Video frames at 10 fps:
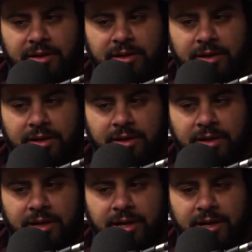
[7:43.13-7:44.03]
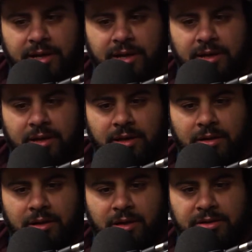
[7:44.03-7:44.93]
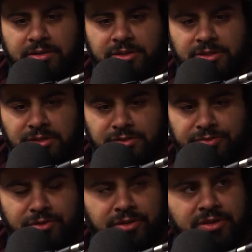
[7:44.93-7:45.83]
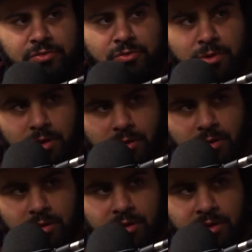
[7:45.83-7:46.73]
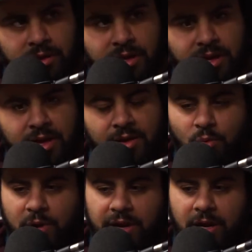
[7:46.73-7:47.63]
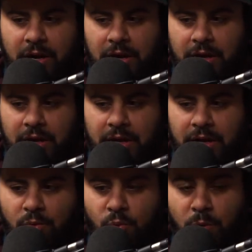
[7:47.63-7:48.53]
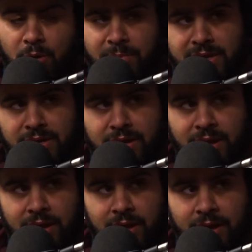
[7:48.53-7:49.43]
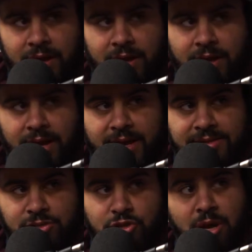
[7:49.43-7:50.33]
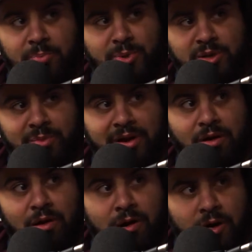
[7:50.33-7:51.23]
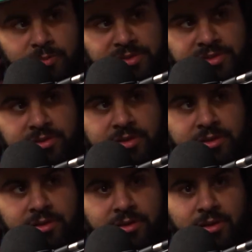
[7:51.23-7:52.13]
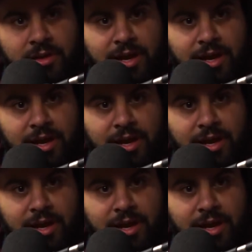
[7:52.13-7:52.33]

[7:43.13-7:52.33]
And I auditioned for this role where a woman had to jump into my arms